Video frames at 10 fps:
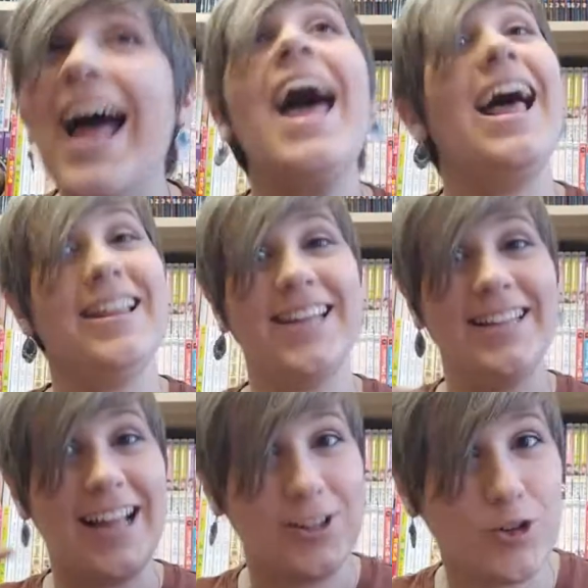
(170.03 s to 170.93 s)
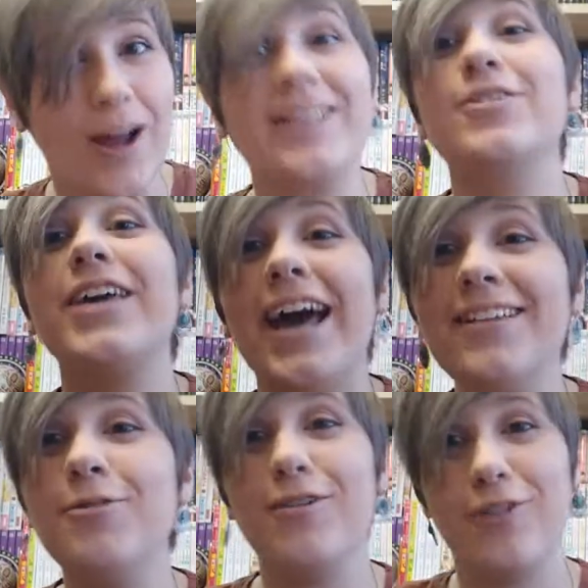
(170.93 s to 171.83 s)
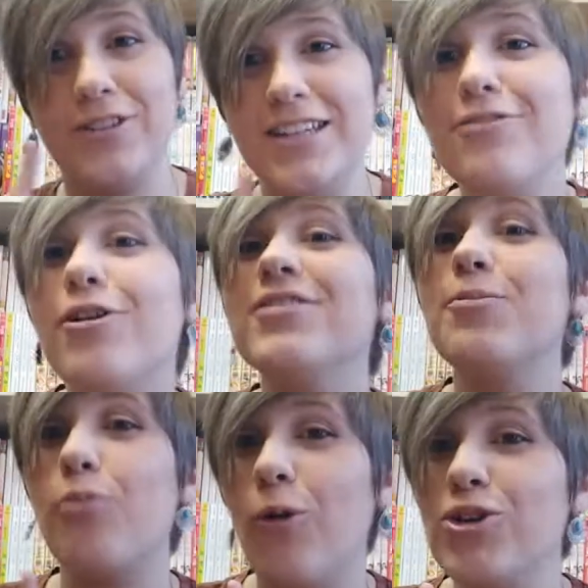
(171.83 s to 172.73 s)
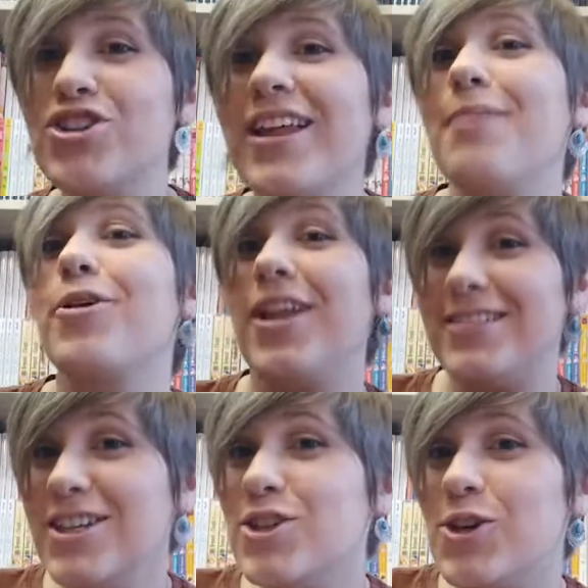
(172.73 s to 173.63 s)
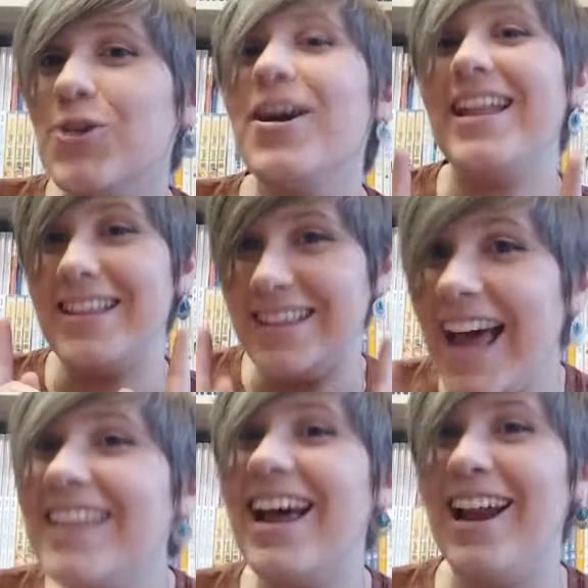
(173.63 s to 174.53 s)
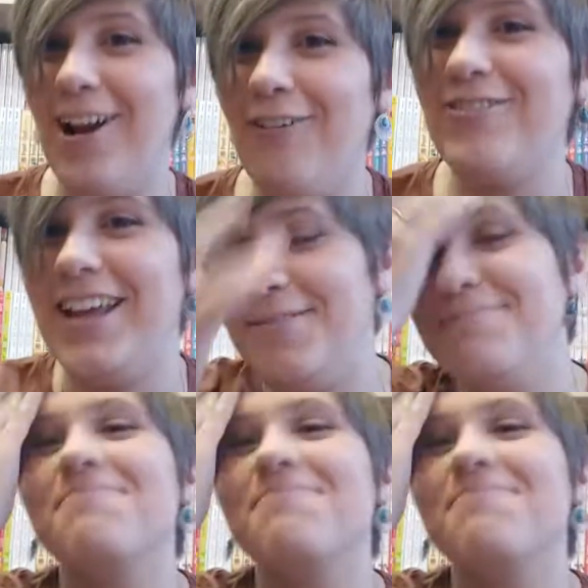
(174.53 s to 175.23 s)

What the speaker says: and then I tried it again with a different approach that I'm gonna teach you, and then I love them.